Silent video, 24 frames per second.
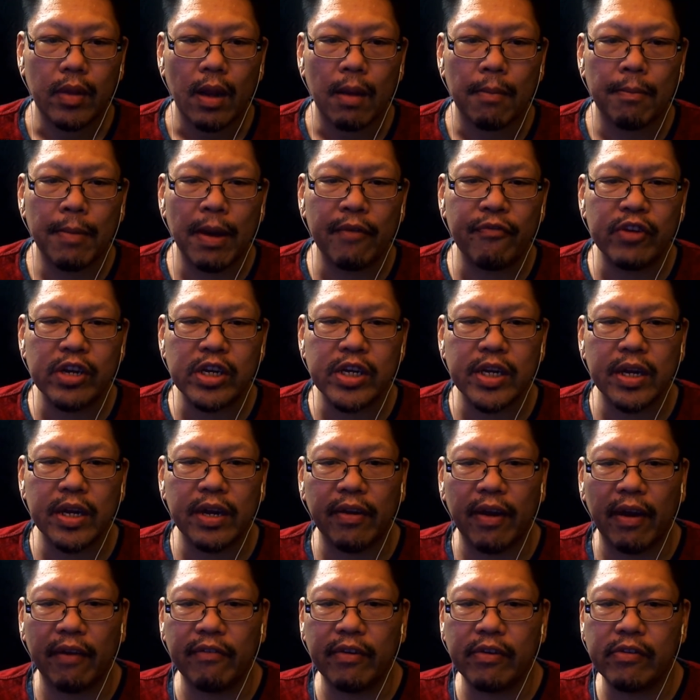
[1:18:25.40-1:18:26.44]
Man, Fisher,
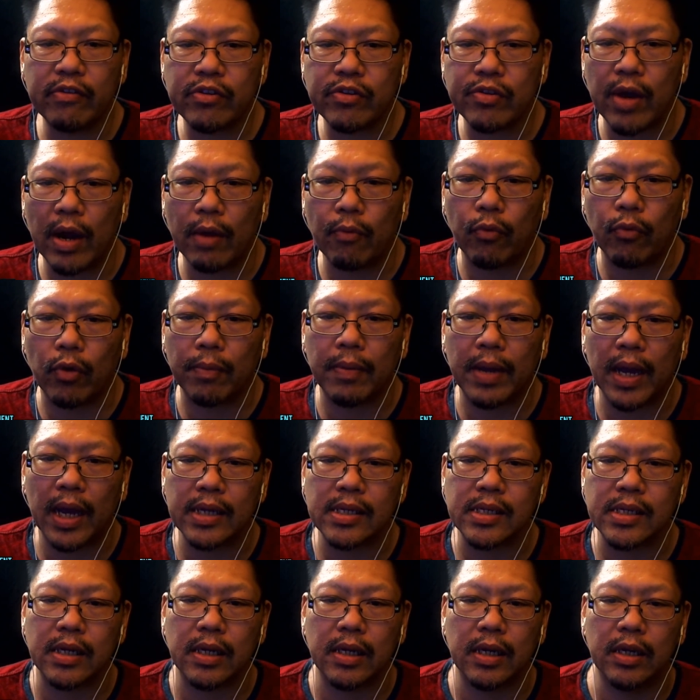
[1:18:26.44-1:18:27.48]
have you ever tried worm
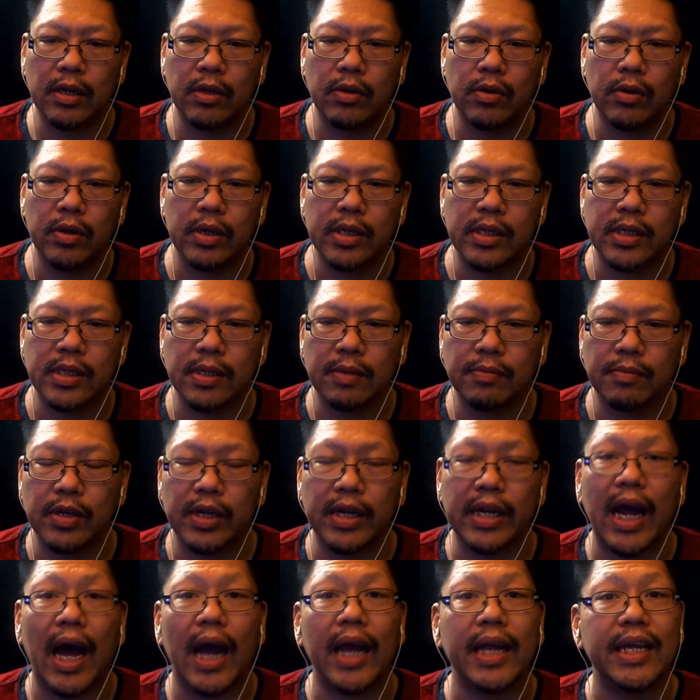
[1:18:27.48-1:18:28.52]
casting in a dirty subject?
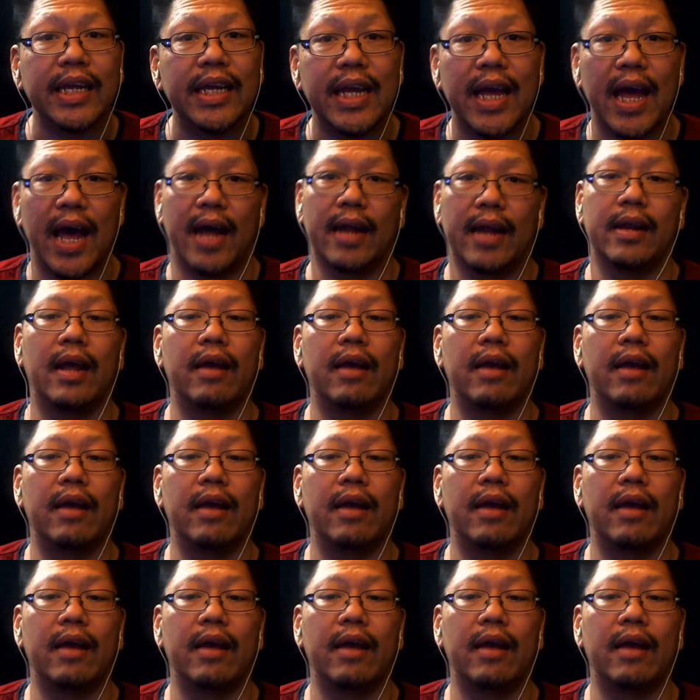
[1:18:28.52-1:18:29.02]
Not yet.